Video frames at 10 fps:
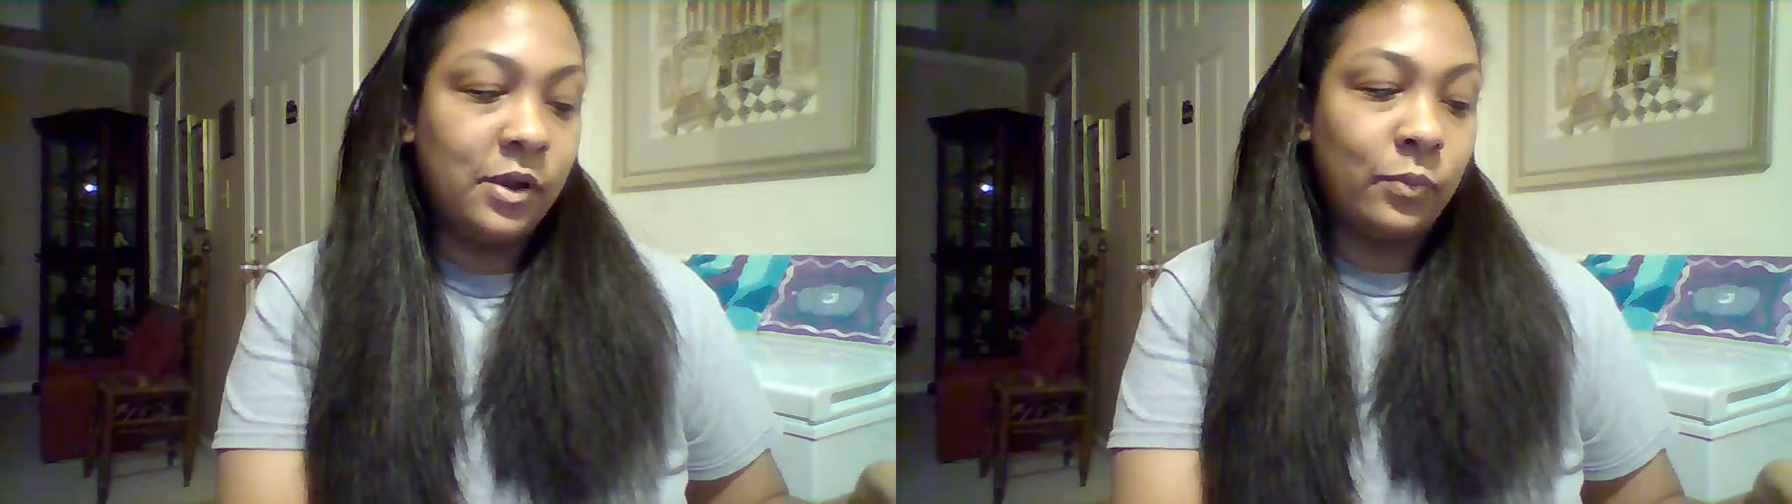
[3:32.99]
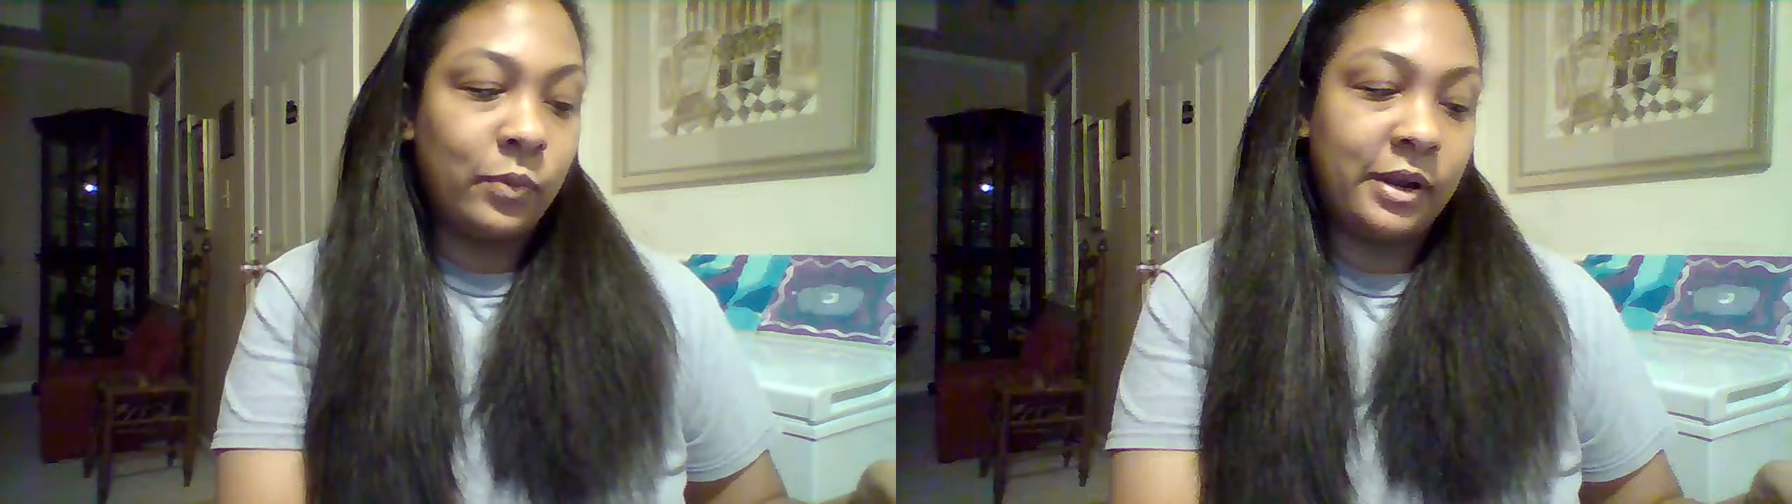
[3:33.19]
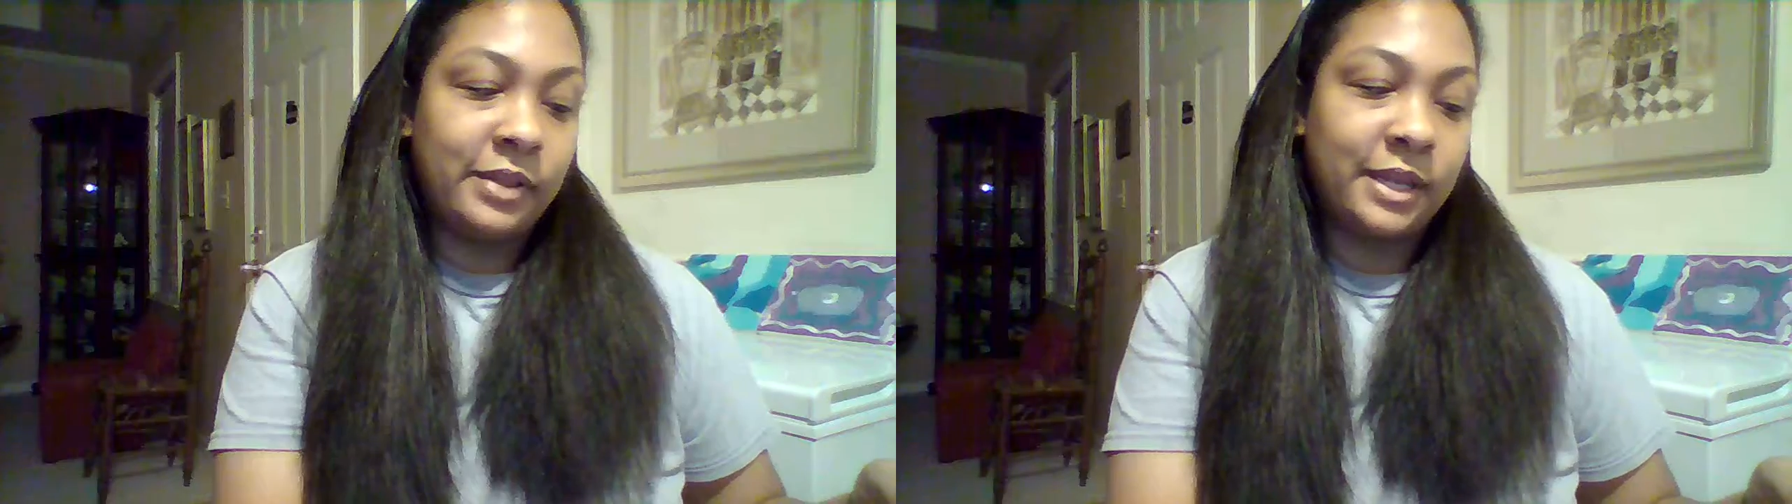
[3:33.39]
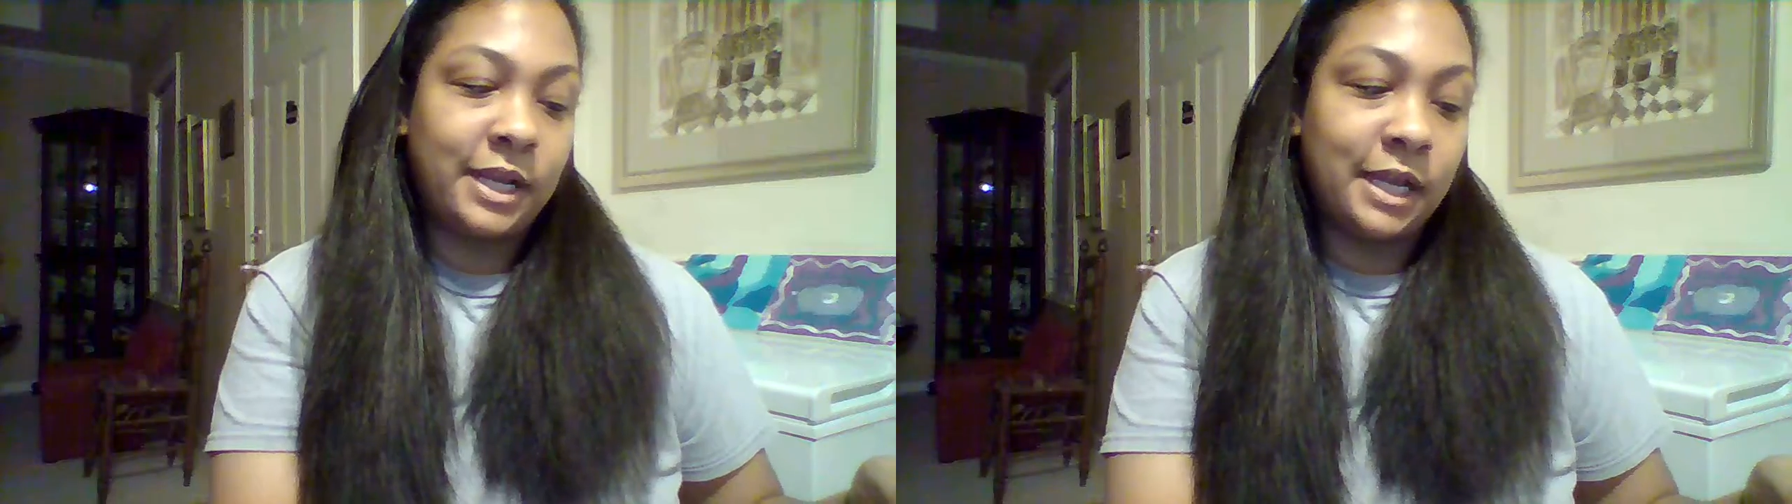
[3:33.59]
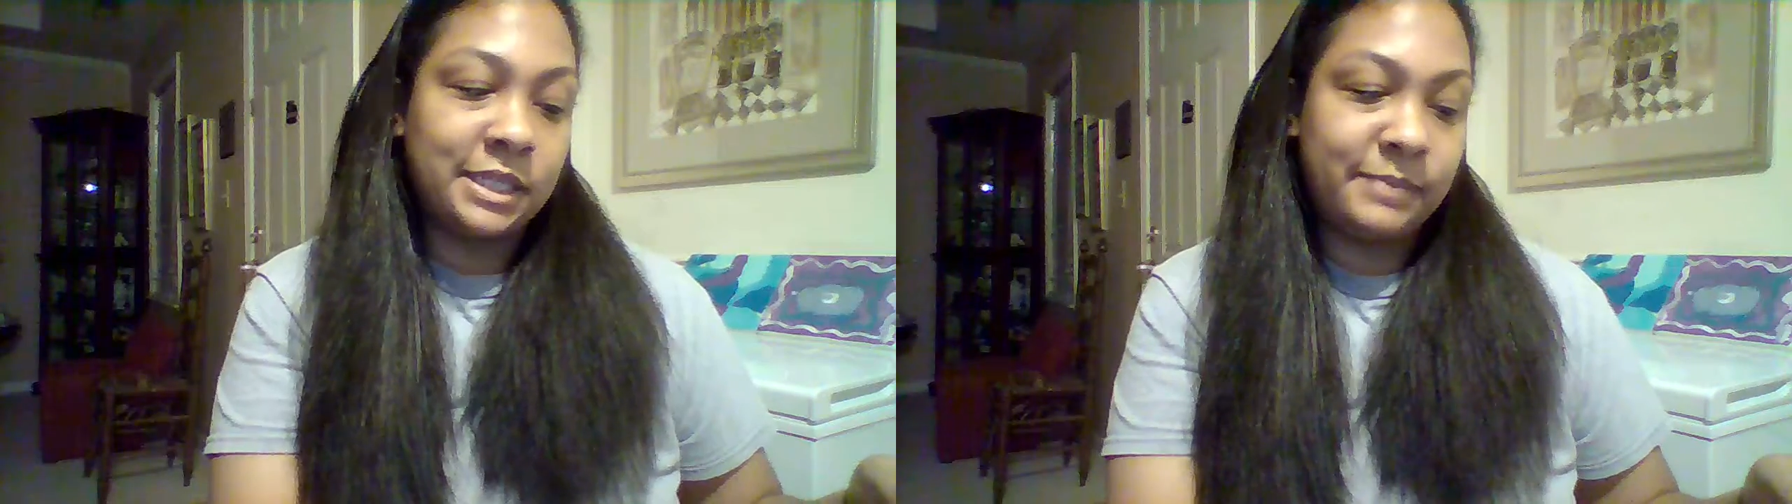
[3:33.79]
were in the
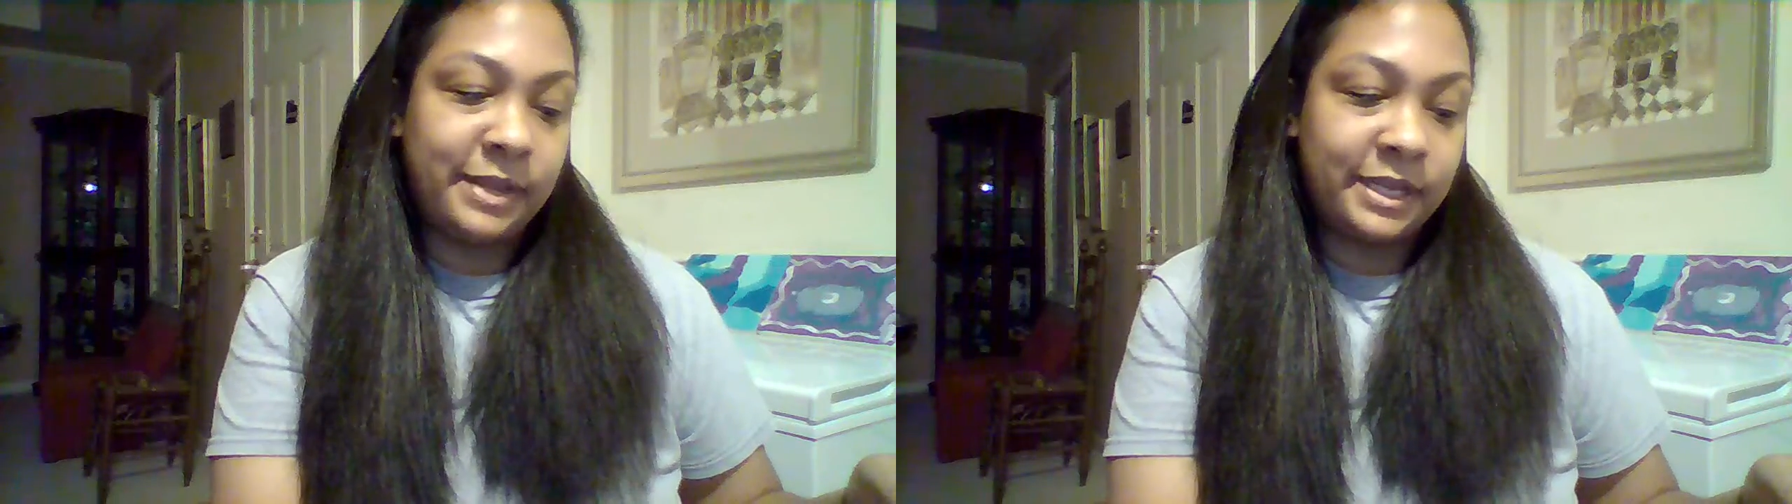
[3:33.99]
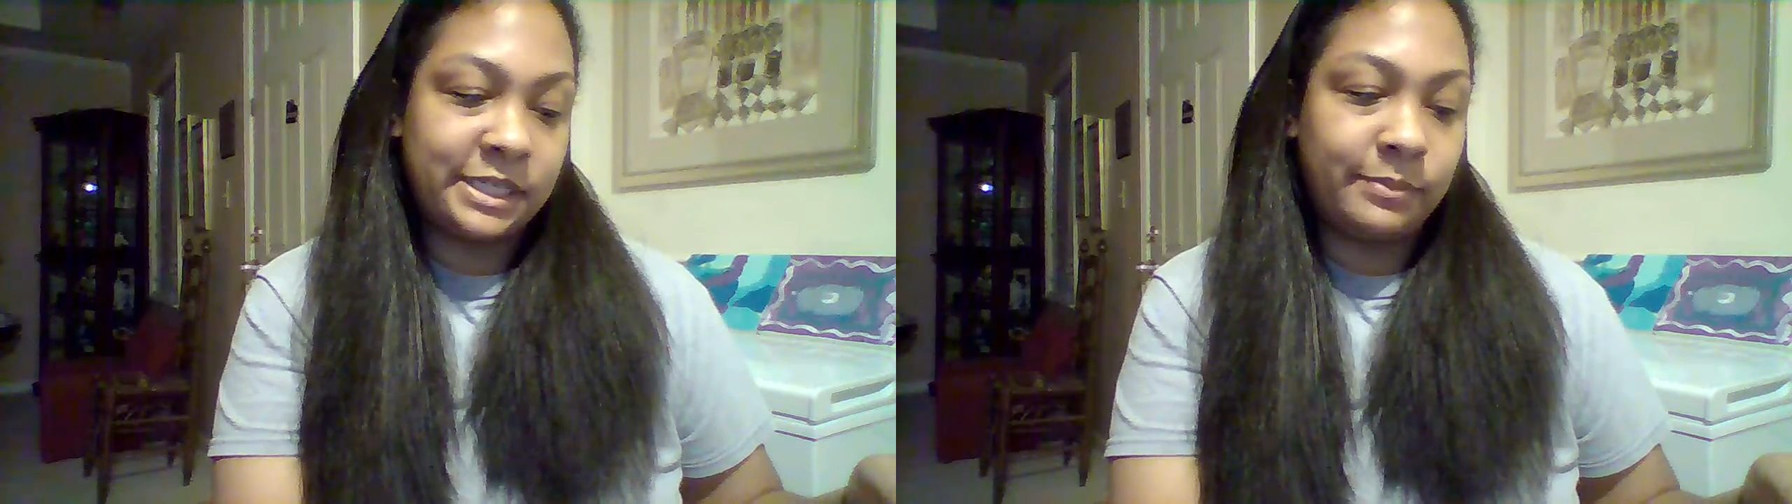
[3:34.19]
cosmetics